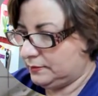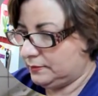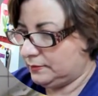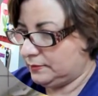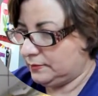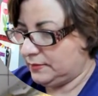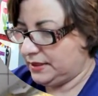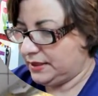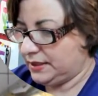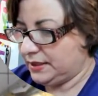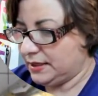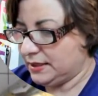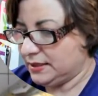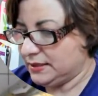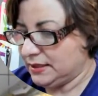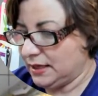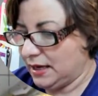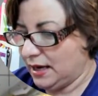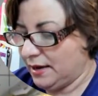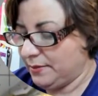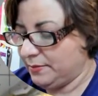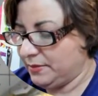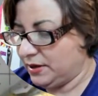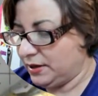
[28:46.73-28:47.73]
because
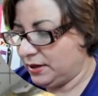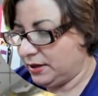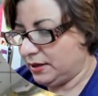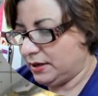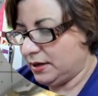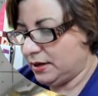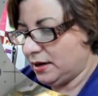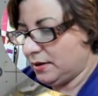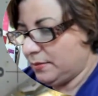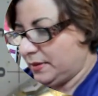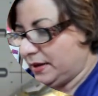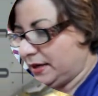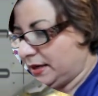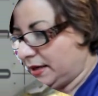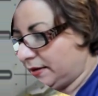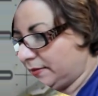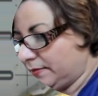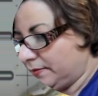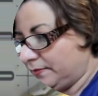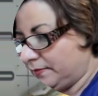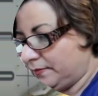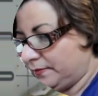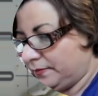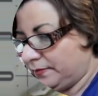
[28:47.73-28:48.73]
I'm going to come in
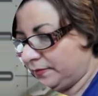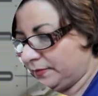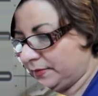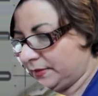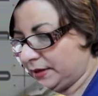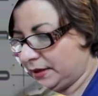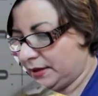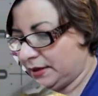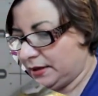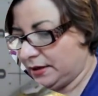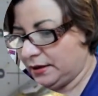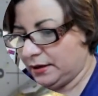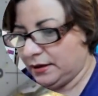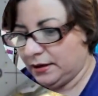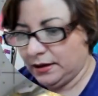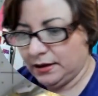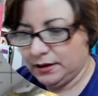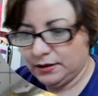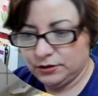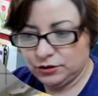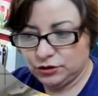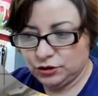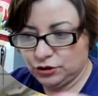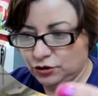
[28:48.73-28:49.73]

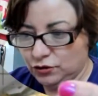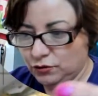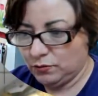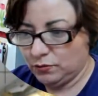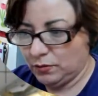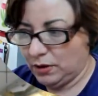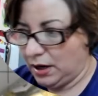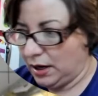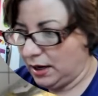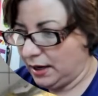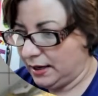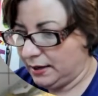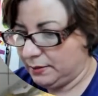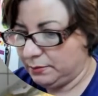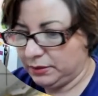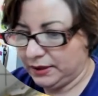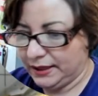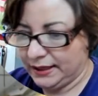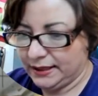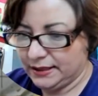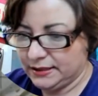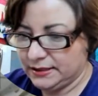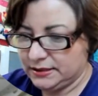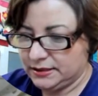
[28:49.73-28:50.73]
and do my
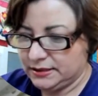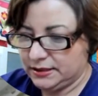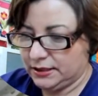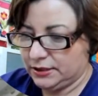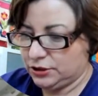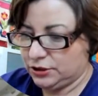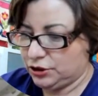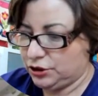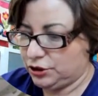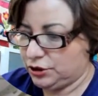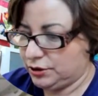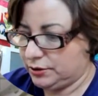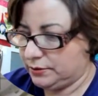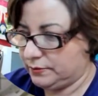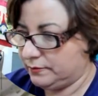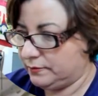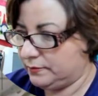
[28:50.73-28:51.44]
blanket stitch.